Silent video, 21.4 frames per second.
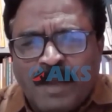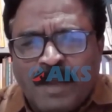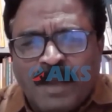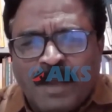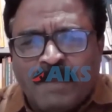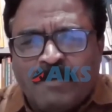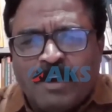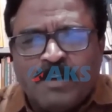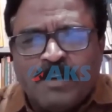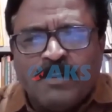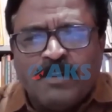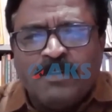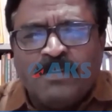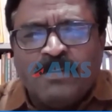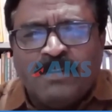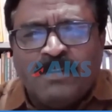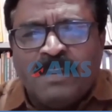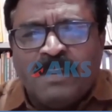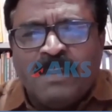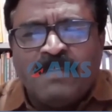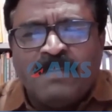I want to
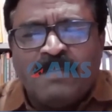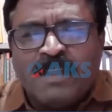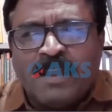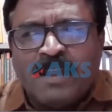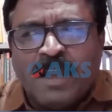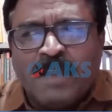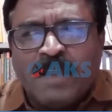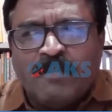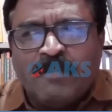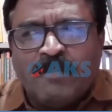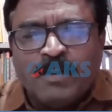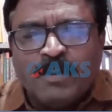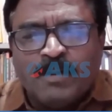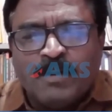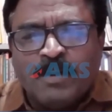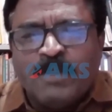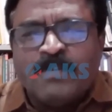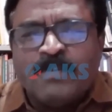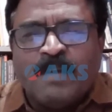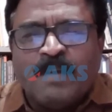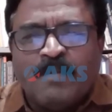see, I want to
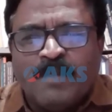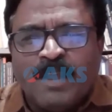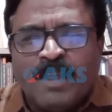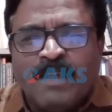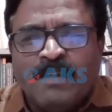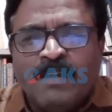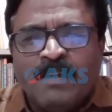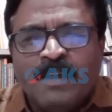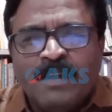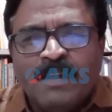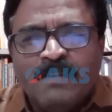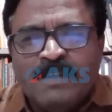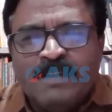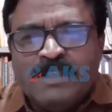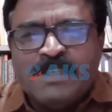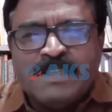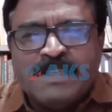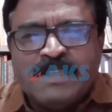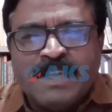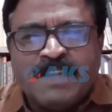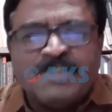know something
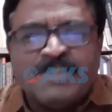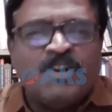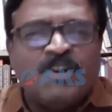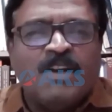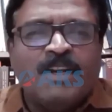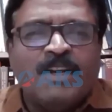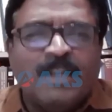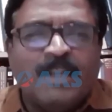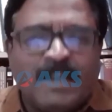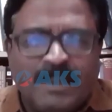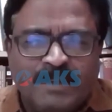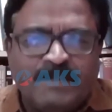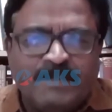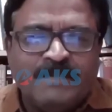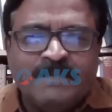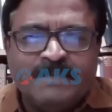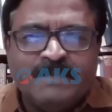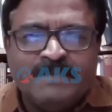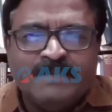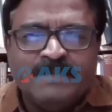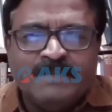which is extraordinary,
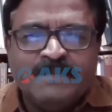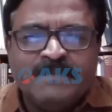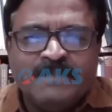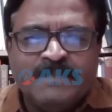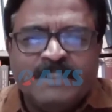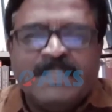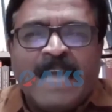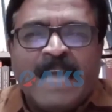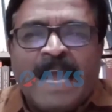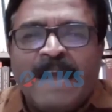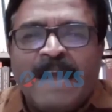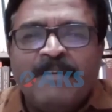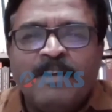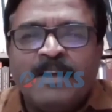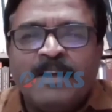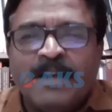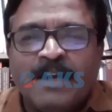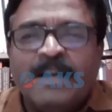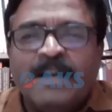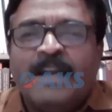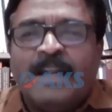which I
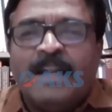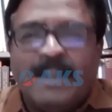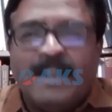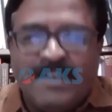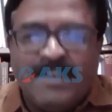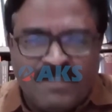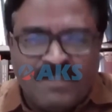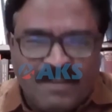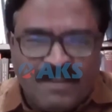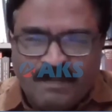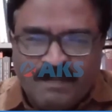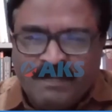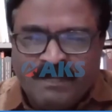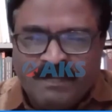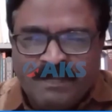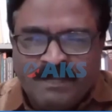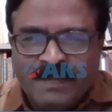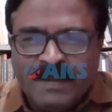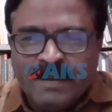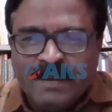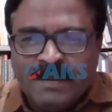haven't heard at least.
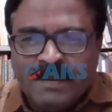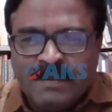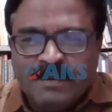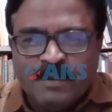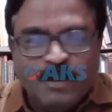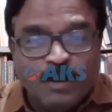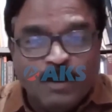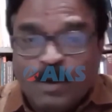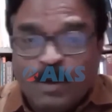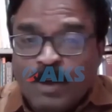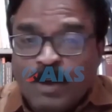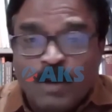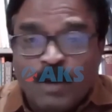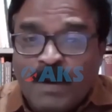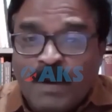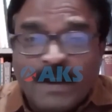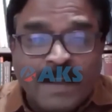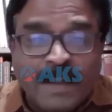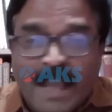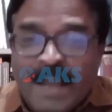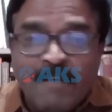You don't know
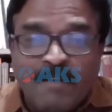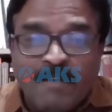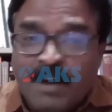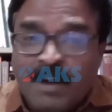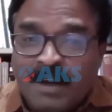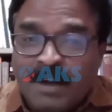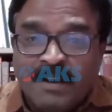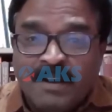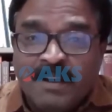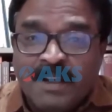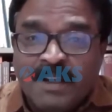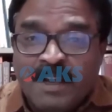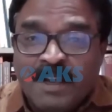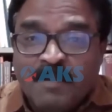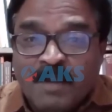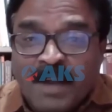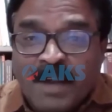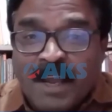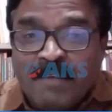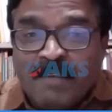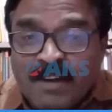what I have heard,
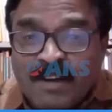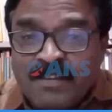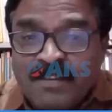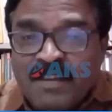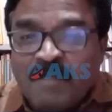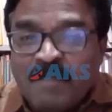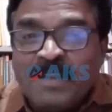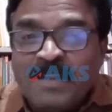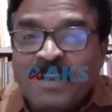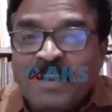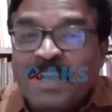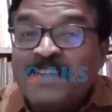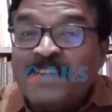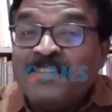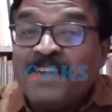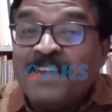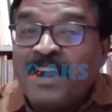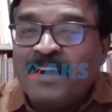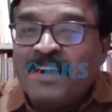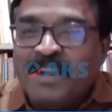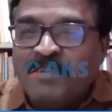but I want something
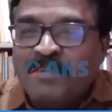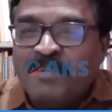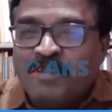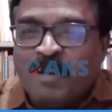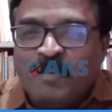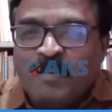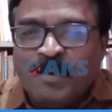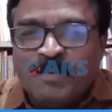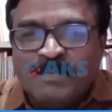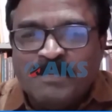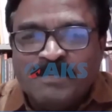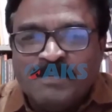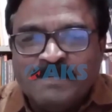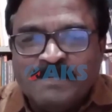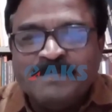extraordinary from you.